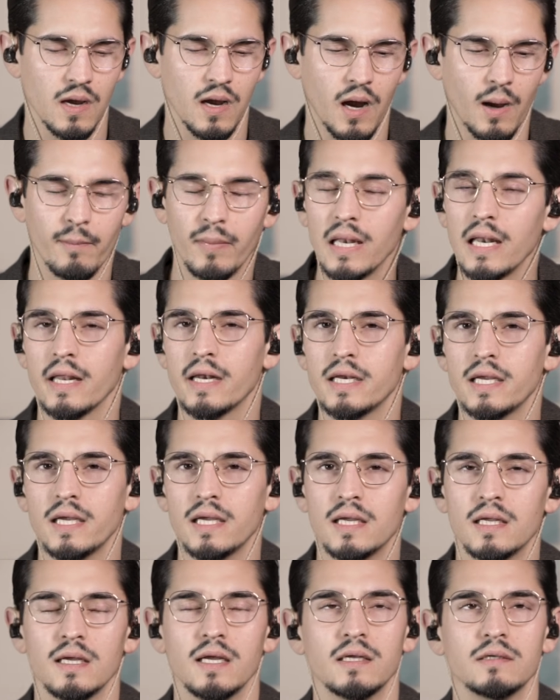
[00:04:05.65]

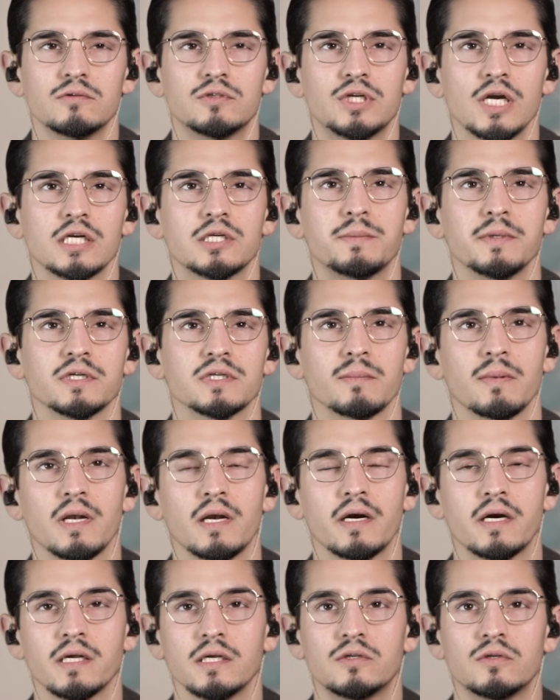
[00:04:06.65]
ability, Shakespeare's
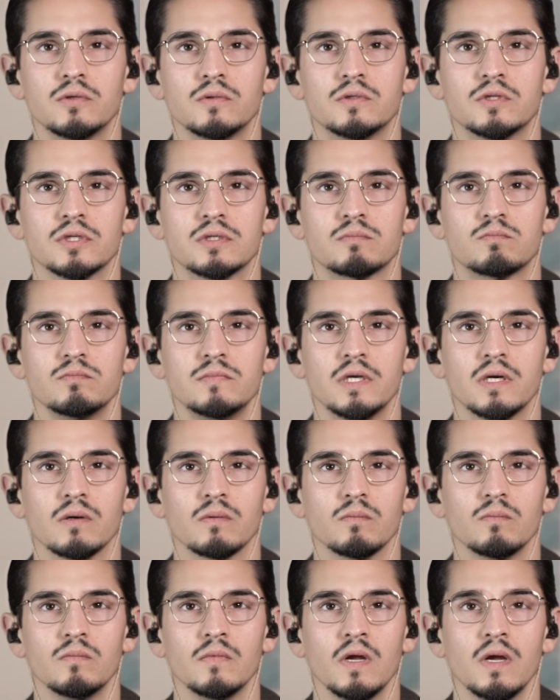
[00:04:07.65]
ability to just,
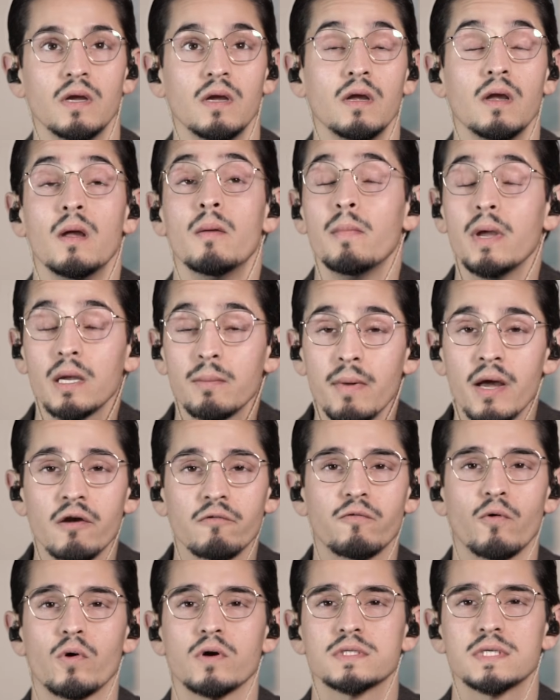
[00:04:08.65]
make
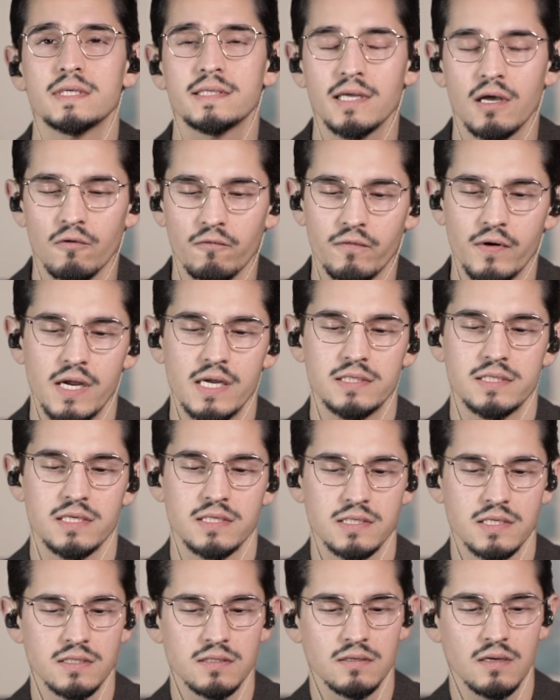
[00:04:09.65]
metaphors and tell
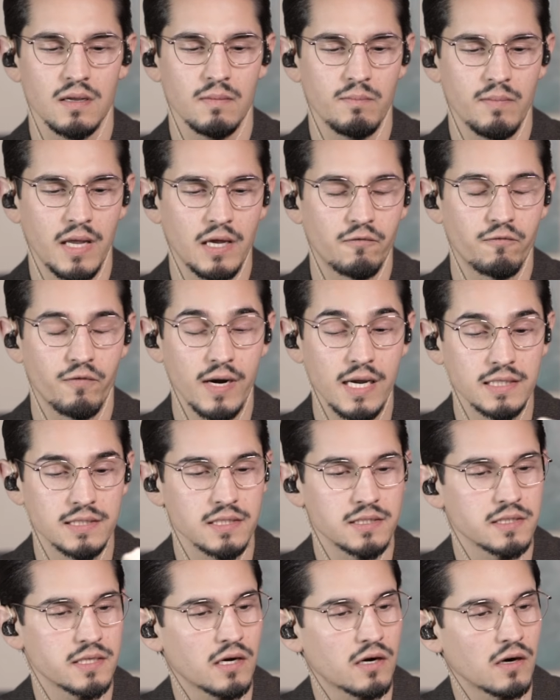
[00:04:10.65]
phrases and make
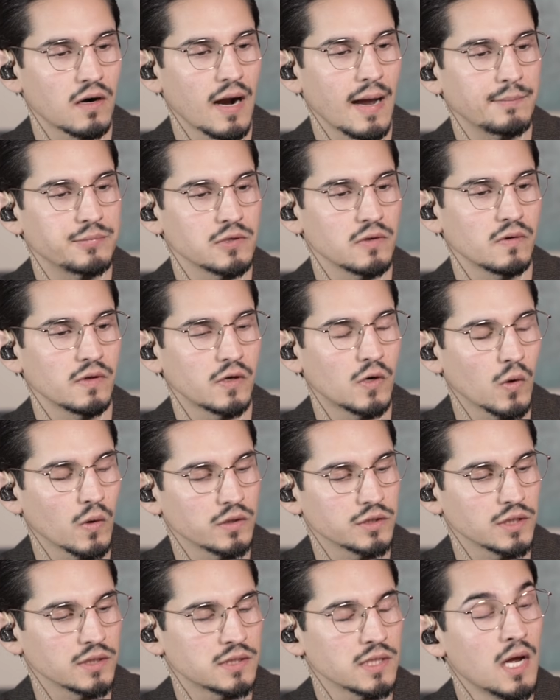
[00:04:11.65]
phrases that are absolutely
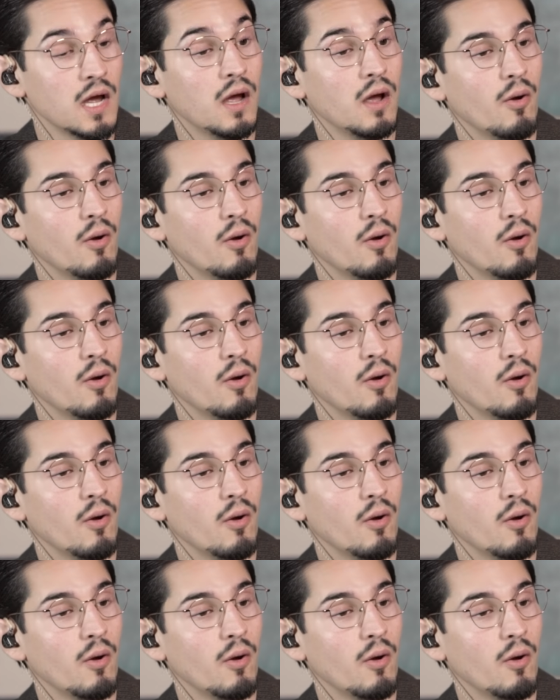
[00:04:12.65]
gorgeous.